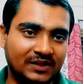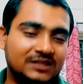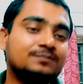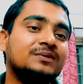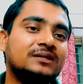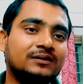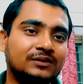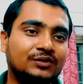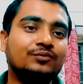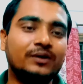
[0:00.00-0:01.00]
speak
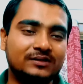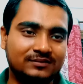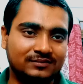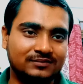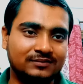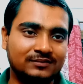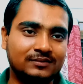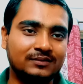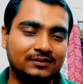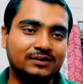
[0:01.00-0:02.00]
new words.
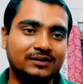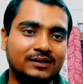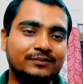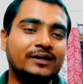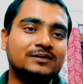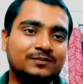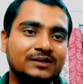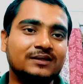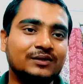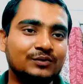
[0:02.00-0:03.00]
If I
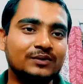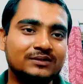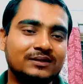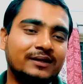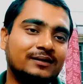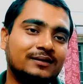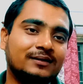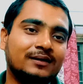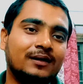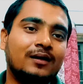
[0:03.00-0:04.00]
speak new words like
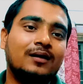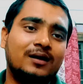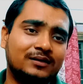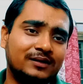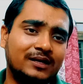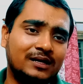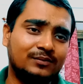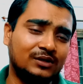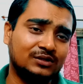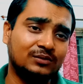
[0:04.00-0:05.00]
they are
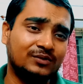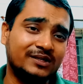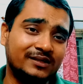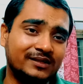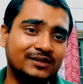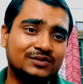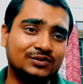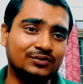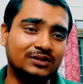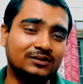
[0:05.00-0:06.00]
asking about Arrhenius
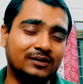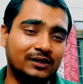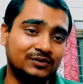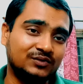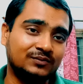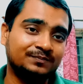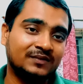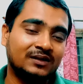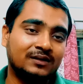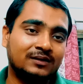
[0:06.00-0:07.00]
theory also.
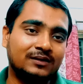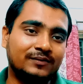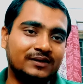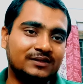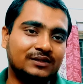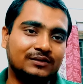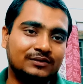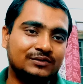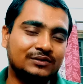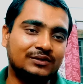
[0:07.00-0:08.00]
What is
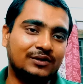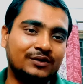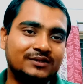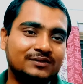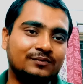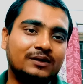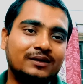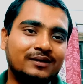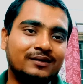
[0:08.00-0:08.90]
Arrhenius theory? How it's work?